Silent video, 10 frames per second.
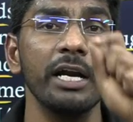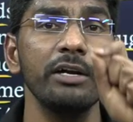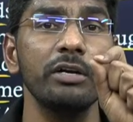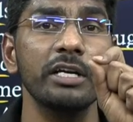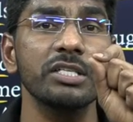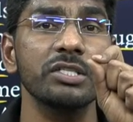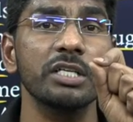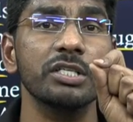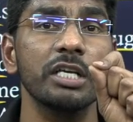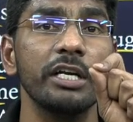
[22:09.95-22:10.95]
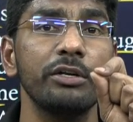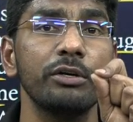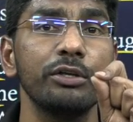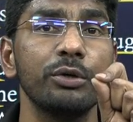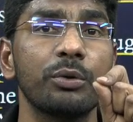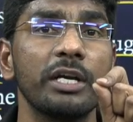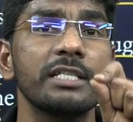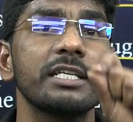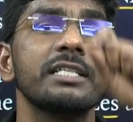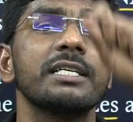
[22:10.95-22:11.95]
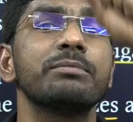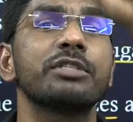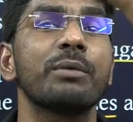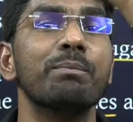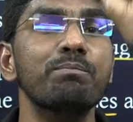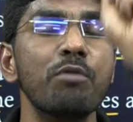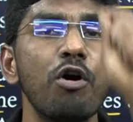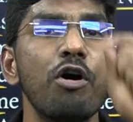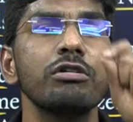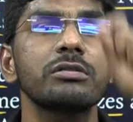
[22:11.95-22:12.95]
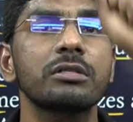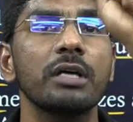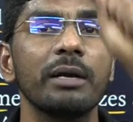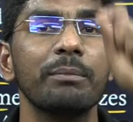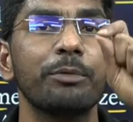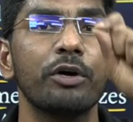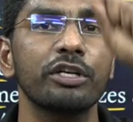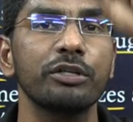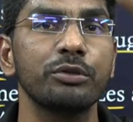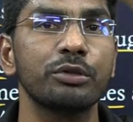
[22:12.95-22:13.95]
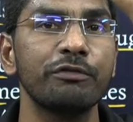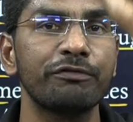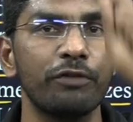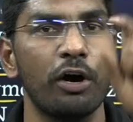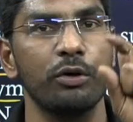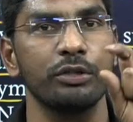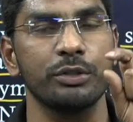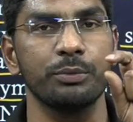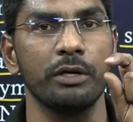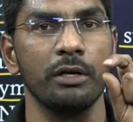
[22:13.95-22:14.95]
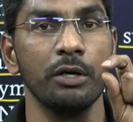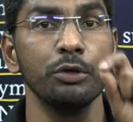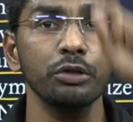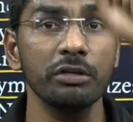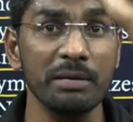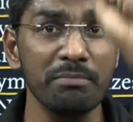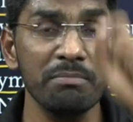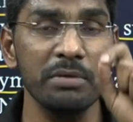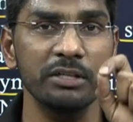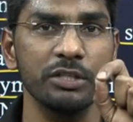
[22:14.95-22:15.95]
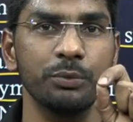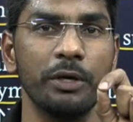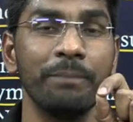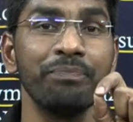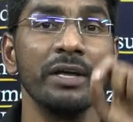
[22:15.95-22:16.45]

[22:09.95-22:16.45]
end destruction endonuclease enzymes are most important you should follow this one you should remember this one